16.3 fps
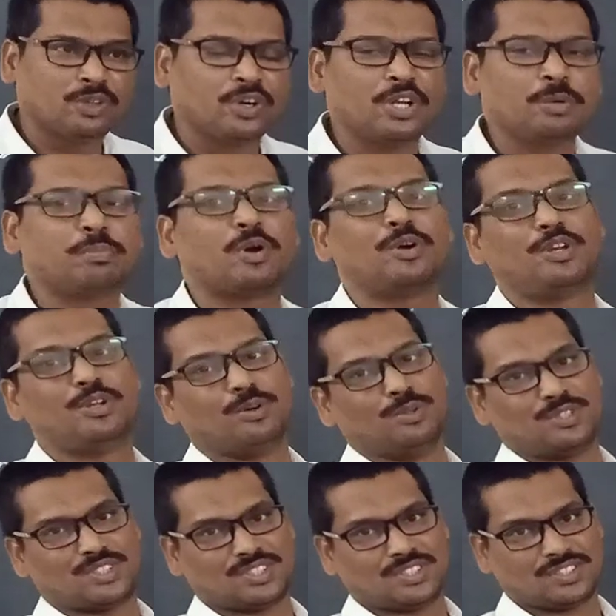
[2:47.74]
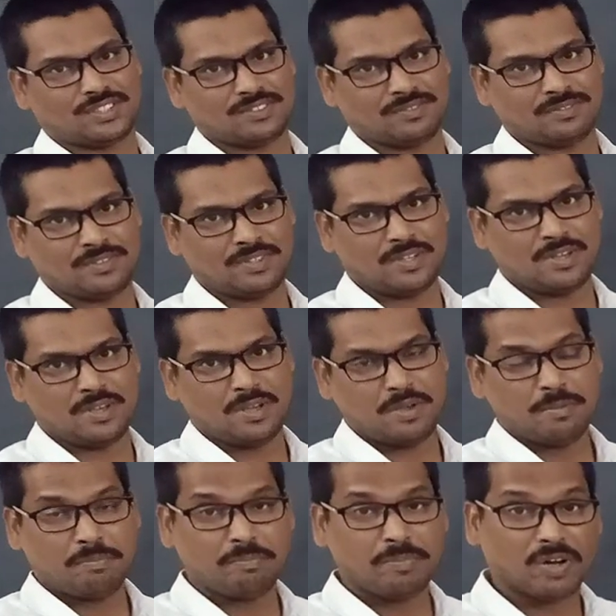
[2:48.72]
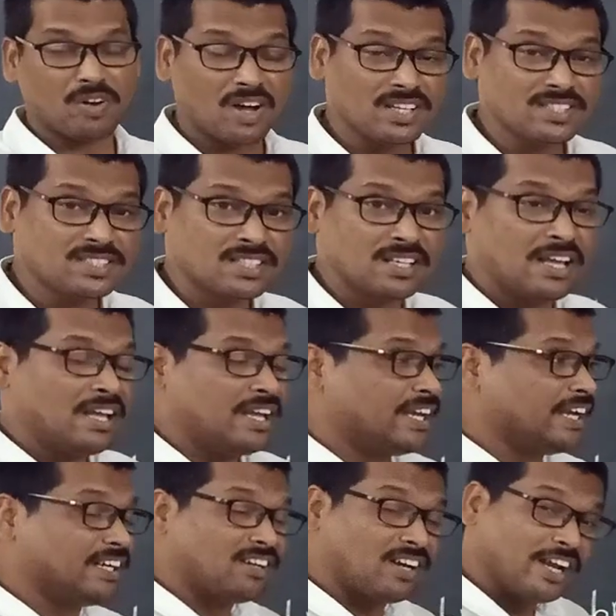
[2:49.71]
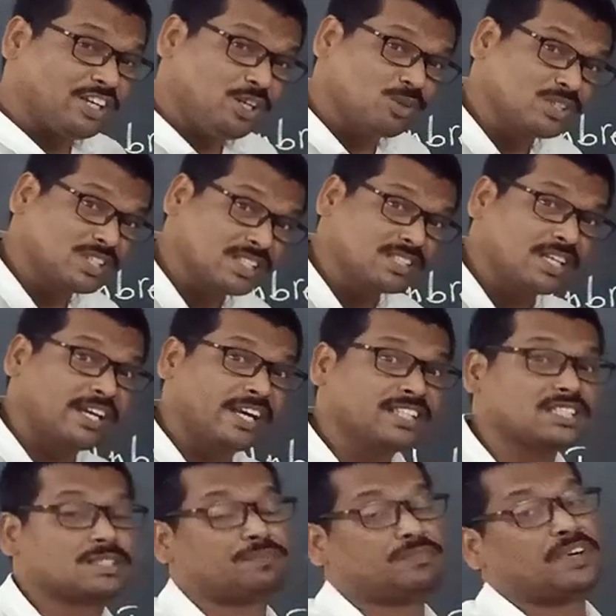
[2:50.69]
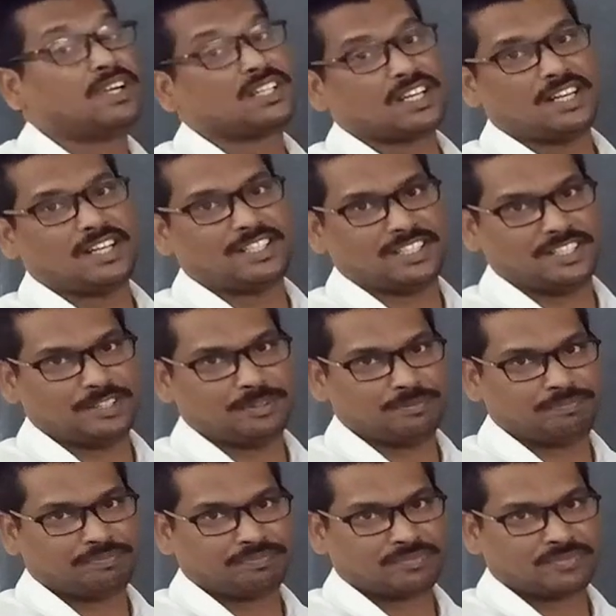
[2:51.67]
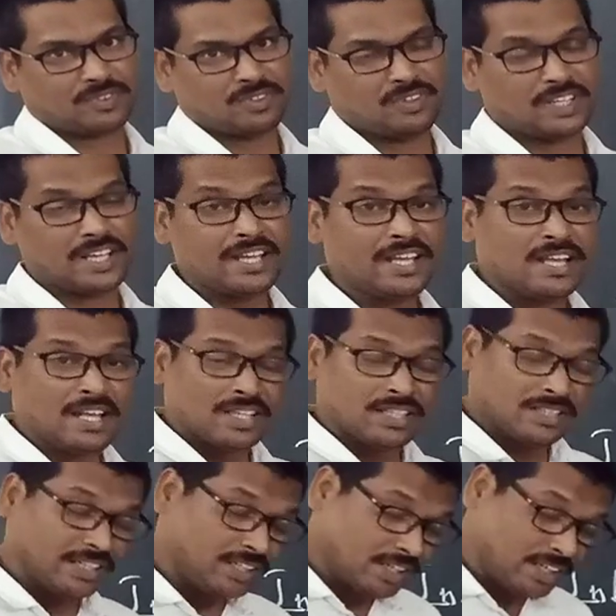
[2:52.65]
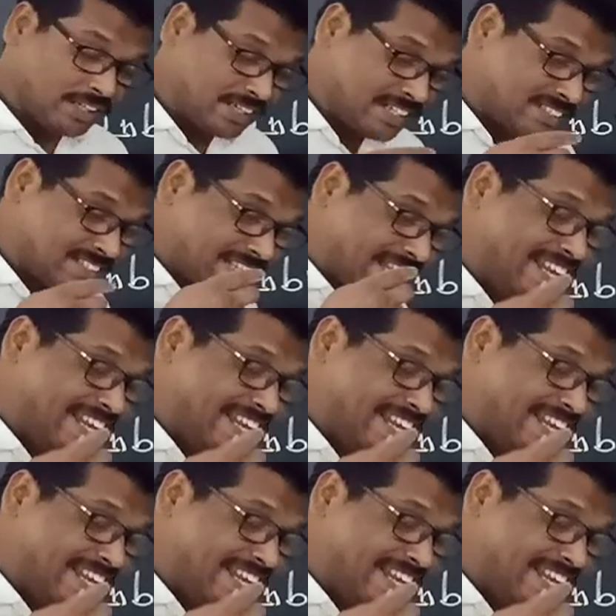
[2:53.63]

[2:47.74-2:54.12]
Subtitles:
to reproduce, because it reduces its fertility. It is